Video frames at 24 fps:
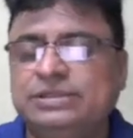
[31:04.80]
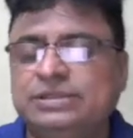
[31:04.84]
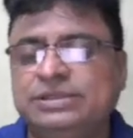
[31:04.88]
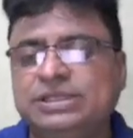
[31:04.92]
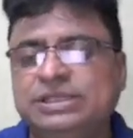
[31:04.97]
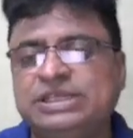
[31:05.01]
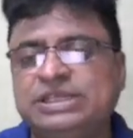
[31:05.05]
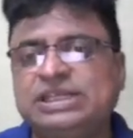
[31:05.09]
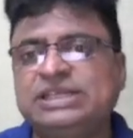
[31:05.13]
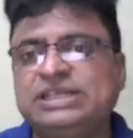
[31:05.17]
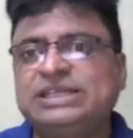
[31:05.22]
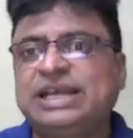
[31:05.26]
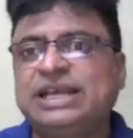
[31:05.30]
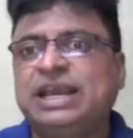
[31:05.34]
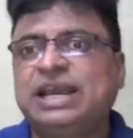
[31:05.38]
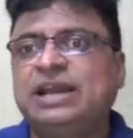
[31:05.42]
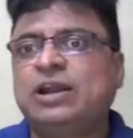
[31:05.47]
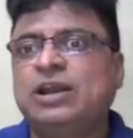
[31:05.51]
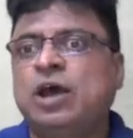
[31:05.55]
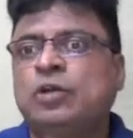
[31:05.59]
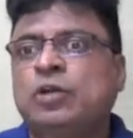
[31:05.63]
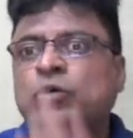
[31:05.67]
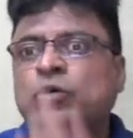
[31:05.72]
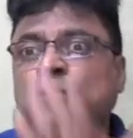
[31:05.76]
this is
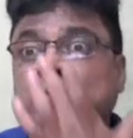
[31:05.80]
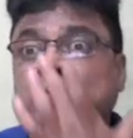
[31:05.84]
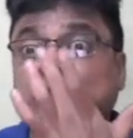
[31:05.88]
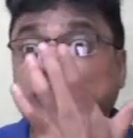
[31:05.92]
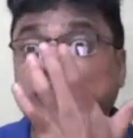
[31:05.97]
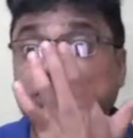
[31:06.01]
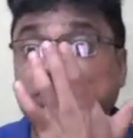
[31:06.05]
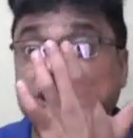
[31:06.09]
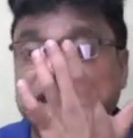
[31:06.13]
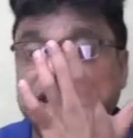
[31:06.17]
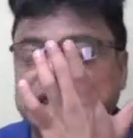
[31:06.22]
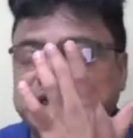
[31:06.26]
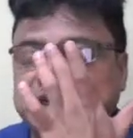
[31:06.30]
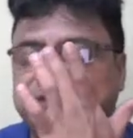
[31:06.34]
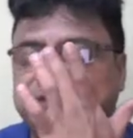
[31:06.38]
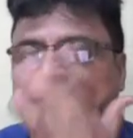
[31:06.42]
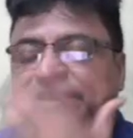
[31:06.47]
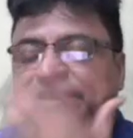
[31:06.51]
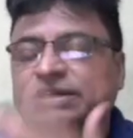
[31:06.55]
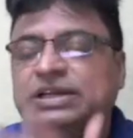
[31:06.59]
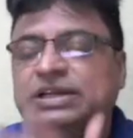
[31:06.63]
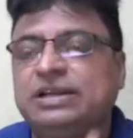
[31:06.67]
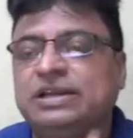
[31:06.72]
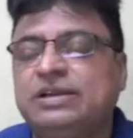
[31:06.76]
again non-homogeneous
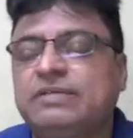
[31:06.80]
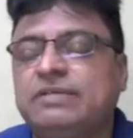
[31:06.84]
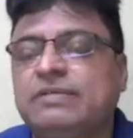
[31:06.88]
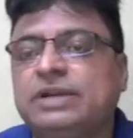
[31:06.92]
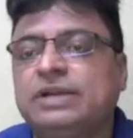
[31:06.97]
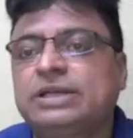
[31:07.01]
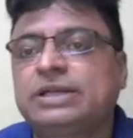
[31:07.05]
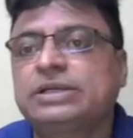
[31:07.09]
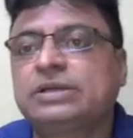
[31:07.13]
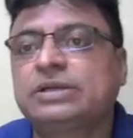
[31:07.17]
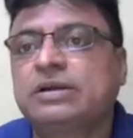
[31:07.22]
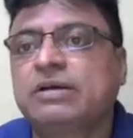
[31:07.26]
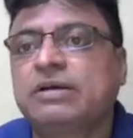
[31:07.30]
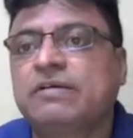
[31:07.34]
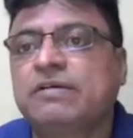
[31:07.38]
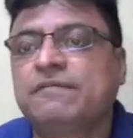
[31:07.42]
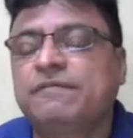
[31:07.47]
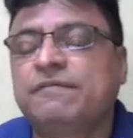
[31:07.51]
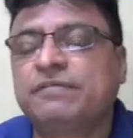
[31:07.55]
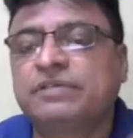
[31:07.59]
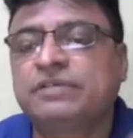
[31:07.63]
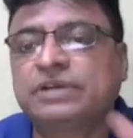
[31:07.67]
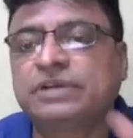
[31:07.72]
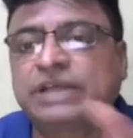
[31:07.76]
differential equation
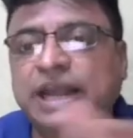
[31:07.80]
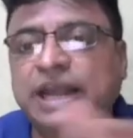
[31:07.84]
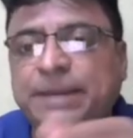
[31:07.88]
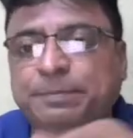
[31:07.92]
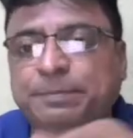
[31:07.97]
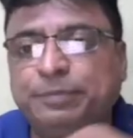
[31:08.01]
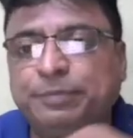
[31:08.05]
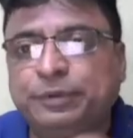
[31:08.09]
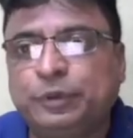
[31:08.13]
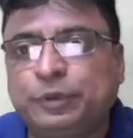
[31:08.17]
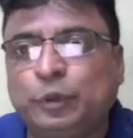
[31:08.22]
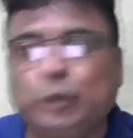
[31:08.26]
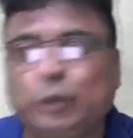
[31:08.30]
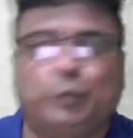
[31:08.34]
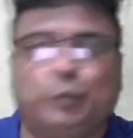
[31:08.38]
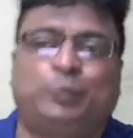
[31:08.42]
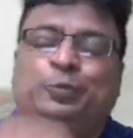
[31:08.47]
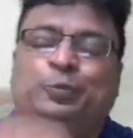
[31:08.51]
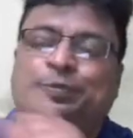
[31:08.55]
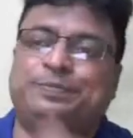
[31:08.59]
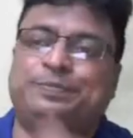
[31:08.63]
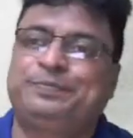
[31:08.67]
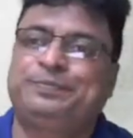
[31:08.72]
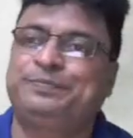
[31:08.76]
of type
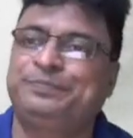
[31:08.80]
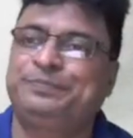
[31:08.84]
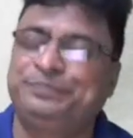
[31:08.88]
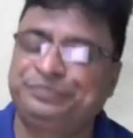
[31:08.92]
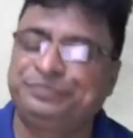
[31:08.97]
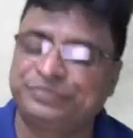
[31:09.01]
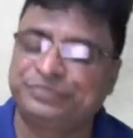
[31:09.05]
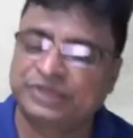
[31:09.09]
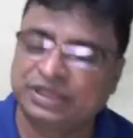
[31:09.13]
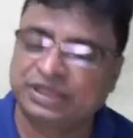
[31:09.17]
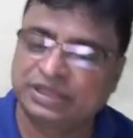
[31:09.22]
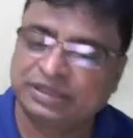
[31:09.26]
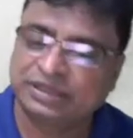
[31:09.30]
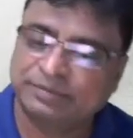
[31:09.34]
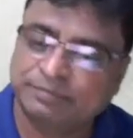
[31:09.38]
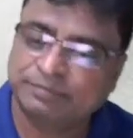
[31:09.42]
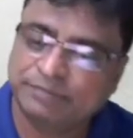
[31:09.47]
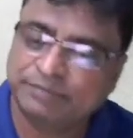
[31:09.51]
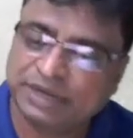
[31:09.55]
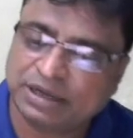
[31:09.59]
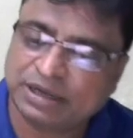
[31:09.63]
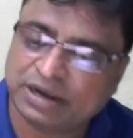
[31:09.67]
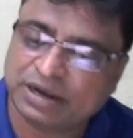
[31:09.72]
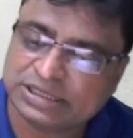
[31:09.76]
2,
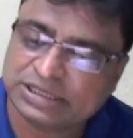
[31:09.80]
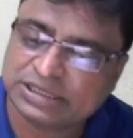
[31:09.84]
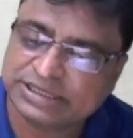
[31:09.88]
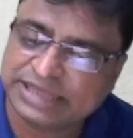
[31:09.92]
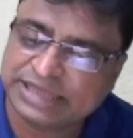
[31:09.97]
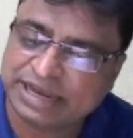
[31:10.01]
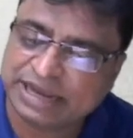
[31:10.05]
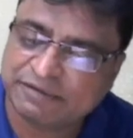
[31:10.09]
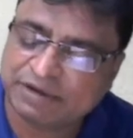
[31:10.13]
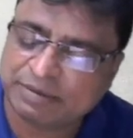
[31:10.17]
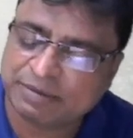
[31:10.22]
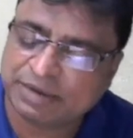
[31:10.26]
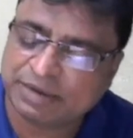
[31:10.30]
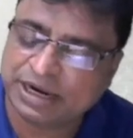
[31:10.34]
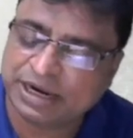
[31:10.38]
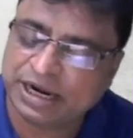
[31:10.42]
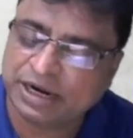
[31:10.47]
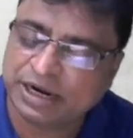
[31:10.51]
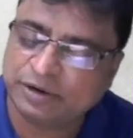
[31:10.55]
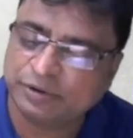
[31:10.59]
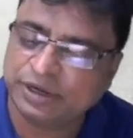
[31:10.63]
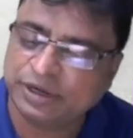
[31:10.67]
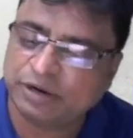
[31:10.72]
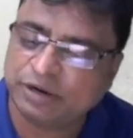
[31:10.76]
because a1 by
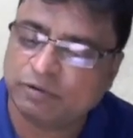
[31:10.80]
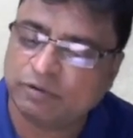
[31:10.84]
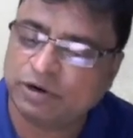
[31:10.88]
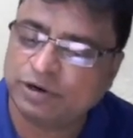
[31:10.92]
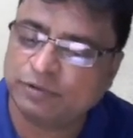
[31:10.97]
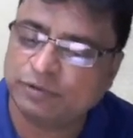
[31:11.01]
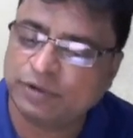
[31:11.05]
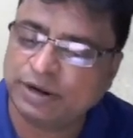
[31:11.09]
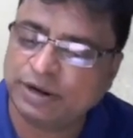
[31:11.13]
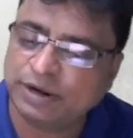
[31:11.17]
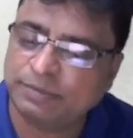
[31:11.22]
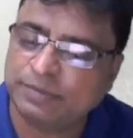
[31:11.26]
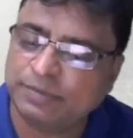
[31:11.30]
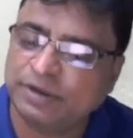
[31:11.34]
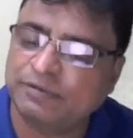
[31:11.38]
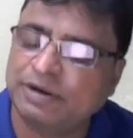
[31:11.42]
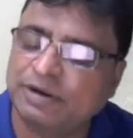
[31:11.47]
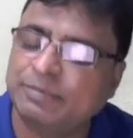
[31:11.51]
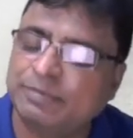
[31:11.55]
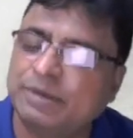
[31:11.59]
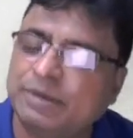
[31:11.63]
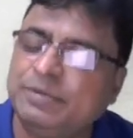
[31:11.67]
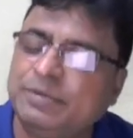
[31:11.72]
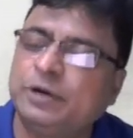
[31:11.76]
a2 equal to 1,
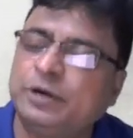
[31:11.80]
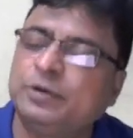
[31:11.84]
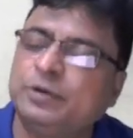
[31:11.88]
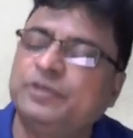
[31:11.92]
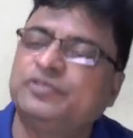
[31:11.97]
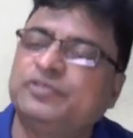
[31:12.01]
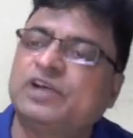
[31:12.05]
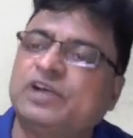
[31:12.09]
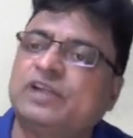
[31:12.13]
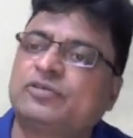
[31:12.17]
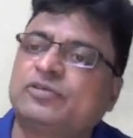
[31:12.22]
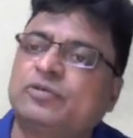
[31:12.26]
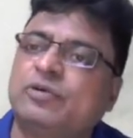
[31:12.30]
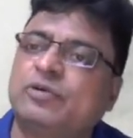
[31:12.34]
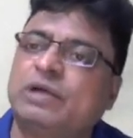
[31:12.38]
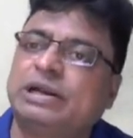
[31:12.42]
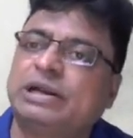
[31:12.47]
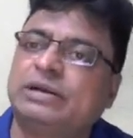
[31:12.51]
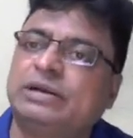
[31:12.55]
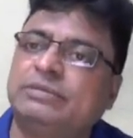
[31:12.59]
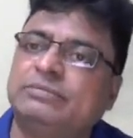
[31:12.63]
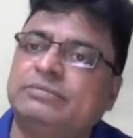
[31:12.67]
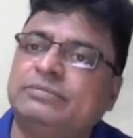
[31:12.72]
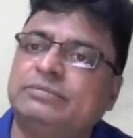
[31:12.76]
b1 by b2 is also
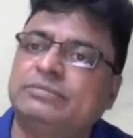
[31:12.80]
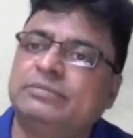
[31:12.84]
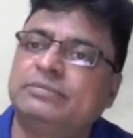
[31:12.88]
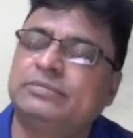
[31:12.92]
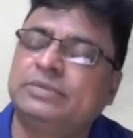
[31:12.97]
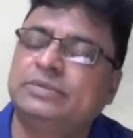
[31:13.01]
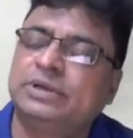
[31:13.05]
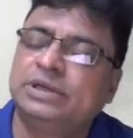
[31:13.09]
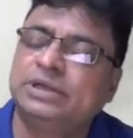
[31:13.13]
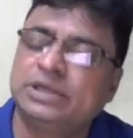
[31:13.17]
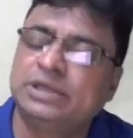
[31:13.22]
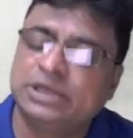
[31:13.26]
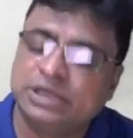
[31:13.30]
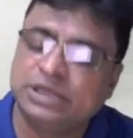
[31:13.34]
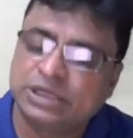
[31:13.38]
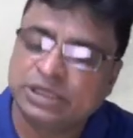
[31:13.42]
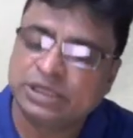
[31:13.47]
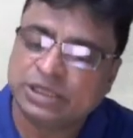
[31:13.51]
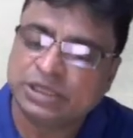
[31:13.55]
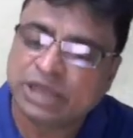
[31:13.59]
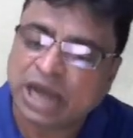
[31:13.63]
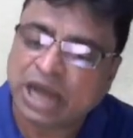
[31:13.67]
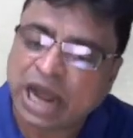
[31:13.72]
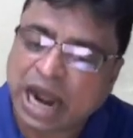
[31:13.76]
1.
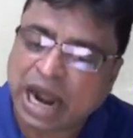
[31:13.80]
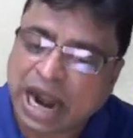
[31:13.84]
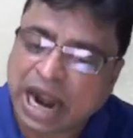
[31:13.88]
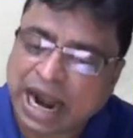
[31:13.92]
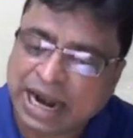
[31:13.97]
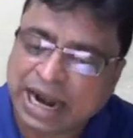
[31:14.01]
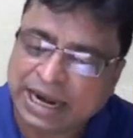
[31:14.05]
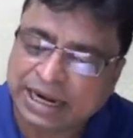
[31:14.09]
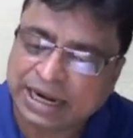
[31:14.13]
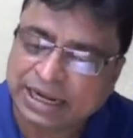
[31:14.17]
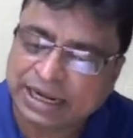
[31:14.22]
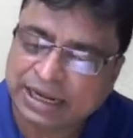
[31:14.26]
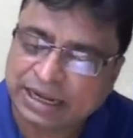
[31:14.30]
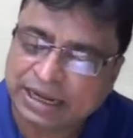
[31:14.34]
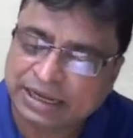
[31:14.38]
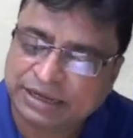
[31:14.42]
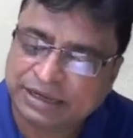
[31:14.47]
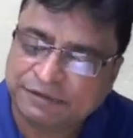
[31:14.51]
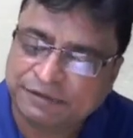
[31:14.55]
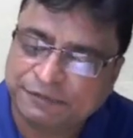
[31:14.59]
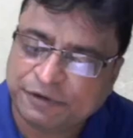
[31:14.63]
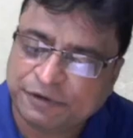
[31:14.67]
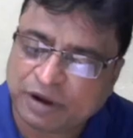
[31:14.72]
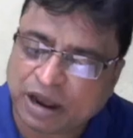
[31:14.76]
And
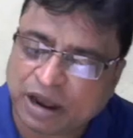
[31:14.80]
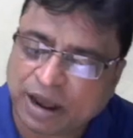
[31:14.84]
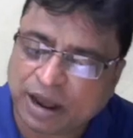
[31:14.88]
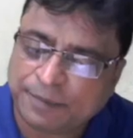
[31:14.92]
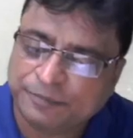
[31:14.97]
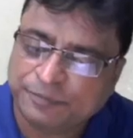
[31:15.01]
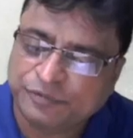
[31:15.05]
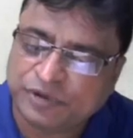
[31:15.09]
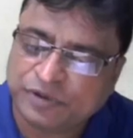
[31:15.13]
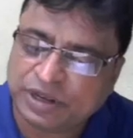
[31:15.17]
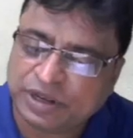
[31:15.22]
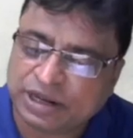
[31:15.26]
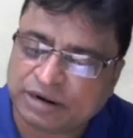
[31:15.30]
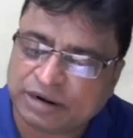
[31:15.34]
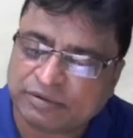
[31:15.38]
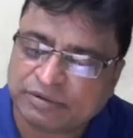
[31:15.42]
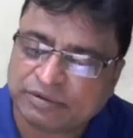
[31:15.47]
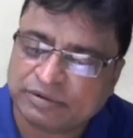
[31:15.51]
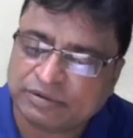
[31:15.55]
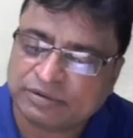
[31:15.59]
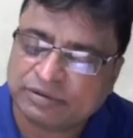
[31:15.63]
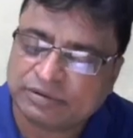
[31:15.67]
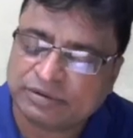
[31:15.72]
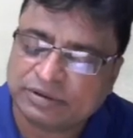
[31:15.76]
if you
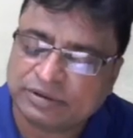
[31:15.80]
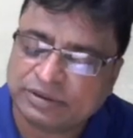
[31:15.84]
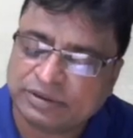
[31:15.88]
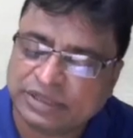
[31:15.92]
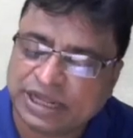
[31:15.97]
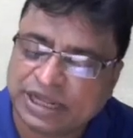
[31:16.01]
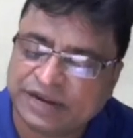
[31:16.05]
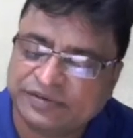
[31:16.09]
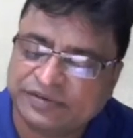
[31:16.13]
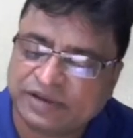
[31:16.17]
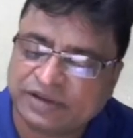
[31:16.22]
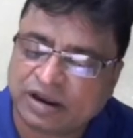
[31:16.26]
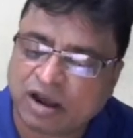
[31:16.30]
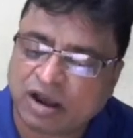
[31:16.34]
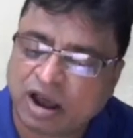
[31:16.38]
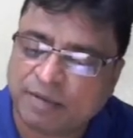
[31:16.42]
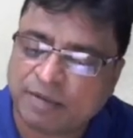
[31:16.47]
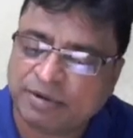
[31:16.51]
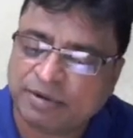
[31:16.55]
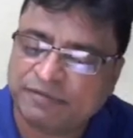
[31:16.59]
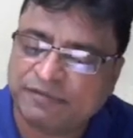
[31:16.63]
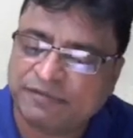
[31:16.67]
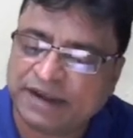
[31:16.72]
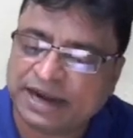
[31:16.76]
observe, there is a
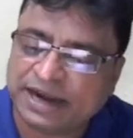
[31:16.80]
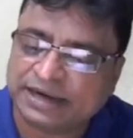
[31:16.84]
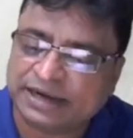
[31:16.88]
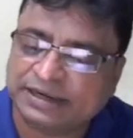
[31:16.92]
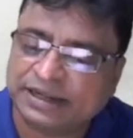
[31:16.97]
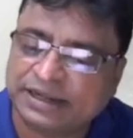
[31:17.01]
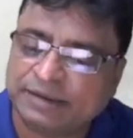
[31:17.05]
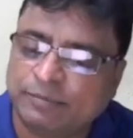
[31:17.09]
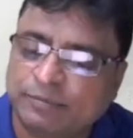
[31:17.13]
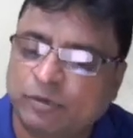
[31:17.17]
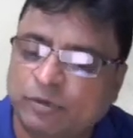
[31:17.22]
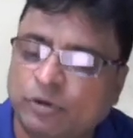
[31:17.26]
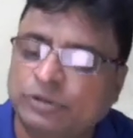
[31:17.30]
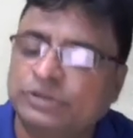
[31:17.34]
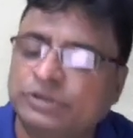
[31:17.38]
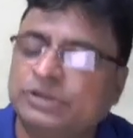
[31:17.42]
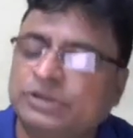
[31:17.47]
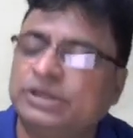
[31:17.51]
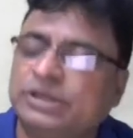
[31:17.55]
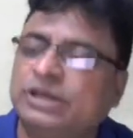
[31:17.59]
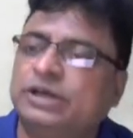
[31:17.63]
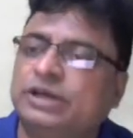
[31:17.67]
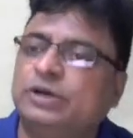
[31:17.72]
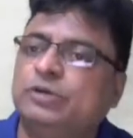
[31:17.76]
common factor
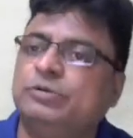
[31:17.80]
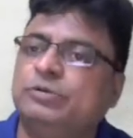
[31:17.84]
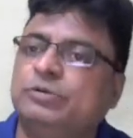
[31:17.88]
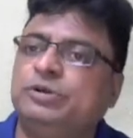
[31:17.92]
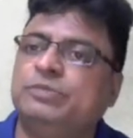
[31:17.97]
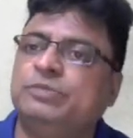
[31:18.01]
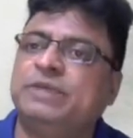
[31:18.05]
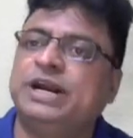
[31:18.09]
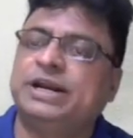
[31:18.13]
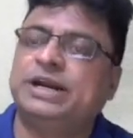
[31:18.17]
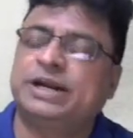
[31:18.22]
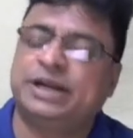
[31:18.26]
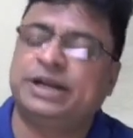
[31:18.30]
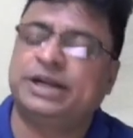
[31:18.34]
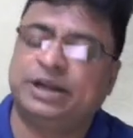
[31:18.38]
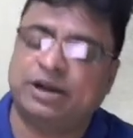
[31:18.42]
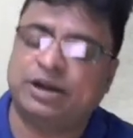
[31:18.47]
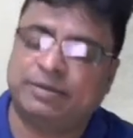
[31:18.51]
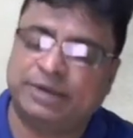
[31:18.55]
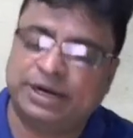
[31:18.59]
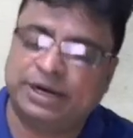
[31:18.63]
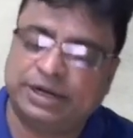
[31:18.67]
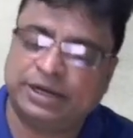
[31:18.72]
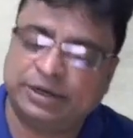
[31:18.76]
both in the numerator and
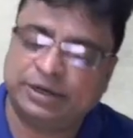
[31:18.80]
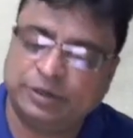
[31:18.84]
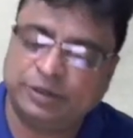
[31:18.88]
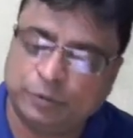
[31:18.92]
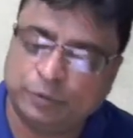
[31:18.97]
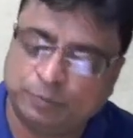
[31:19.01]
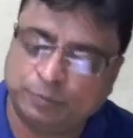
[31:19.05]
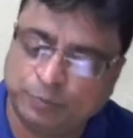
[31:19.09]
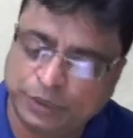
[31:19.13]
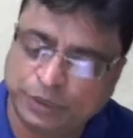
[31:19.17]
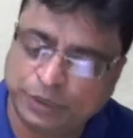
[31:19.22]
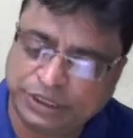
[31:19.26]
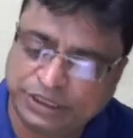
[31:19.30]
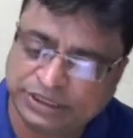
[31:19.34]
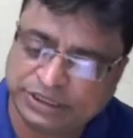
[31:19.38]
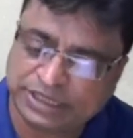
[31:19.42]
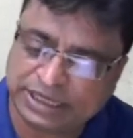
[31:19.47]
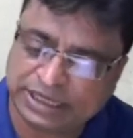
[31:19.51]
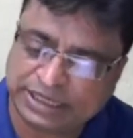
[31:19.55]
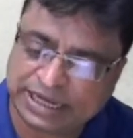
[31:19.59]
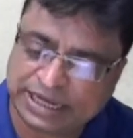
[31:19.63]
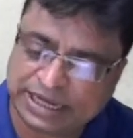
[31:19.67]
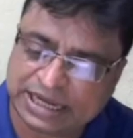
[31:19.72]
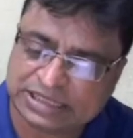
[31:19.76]
denominator. You put
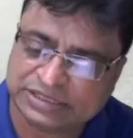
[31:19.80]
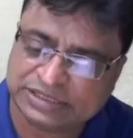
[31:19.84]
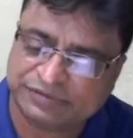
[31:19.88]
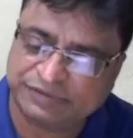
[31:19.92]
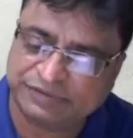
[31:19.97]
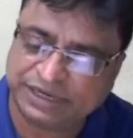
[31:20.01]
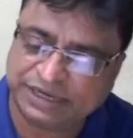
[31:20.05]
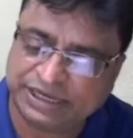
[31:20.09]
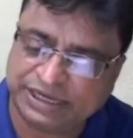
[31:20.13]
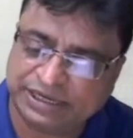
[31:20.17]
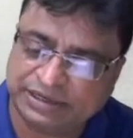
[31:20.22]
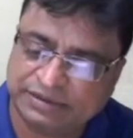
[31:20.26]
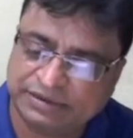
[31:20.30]
that as v,